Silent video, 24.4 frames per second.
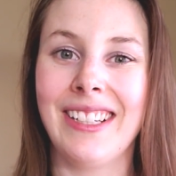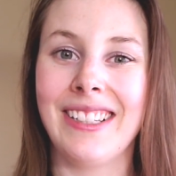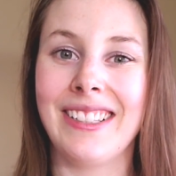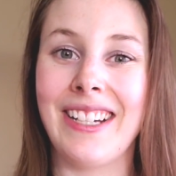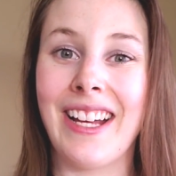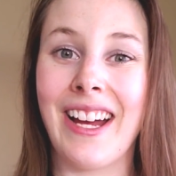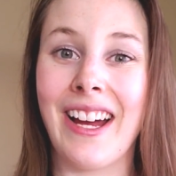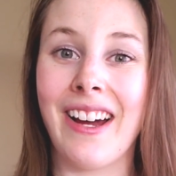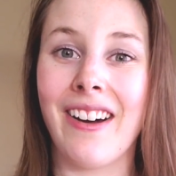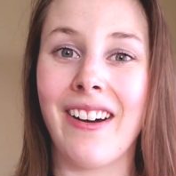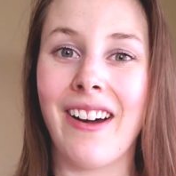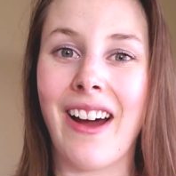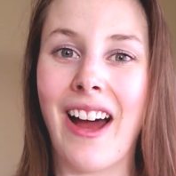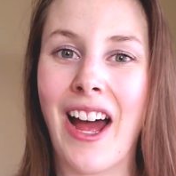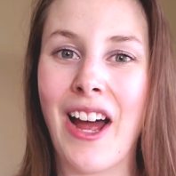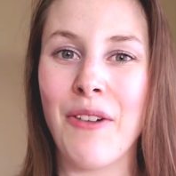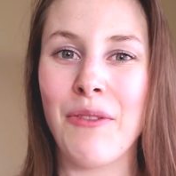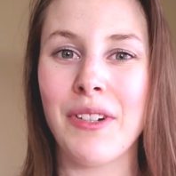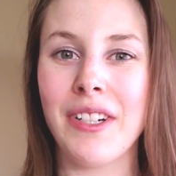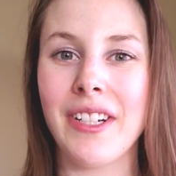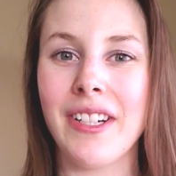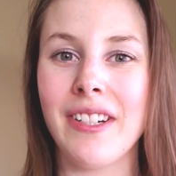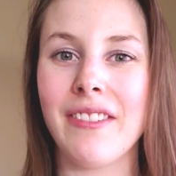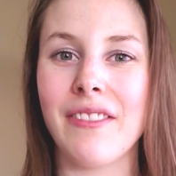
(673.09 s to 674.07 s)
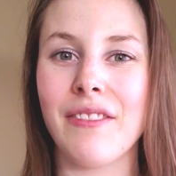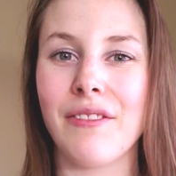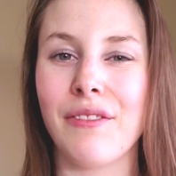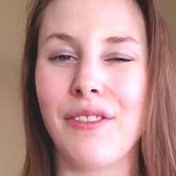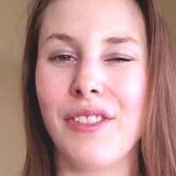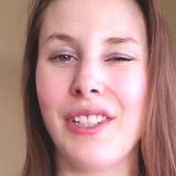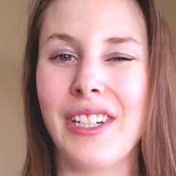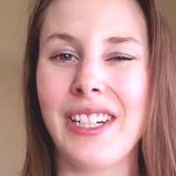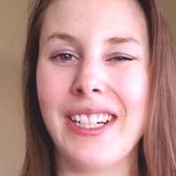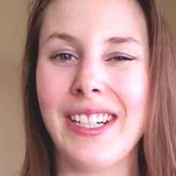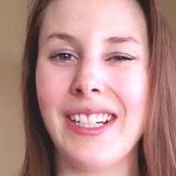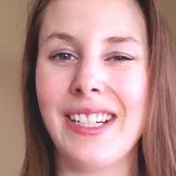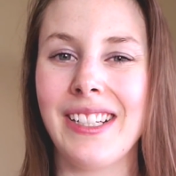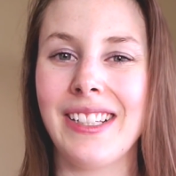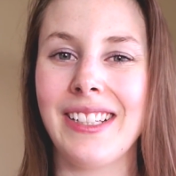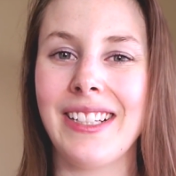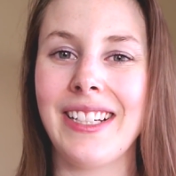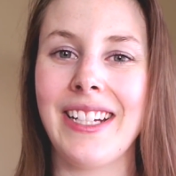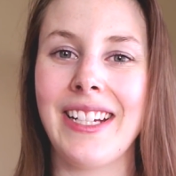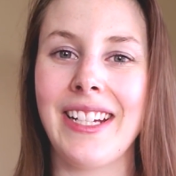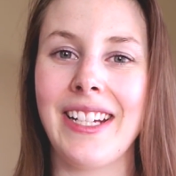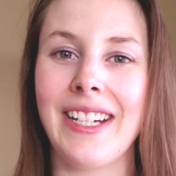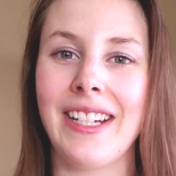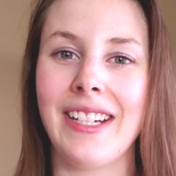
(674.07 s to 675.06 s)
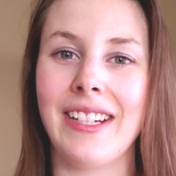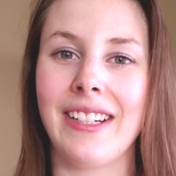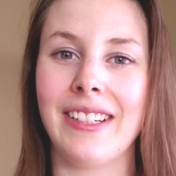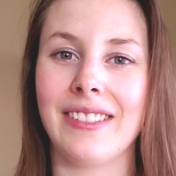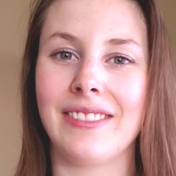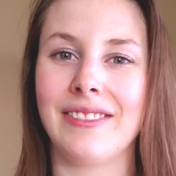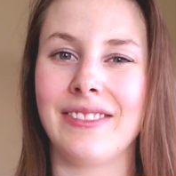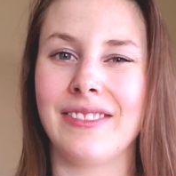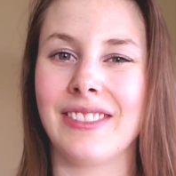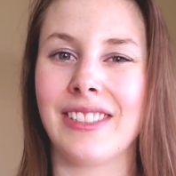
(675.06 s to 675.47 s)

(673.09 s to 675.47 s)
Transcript: Now, I wouldn't really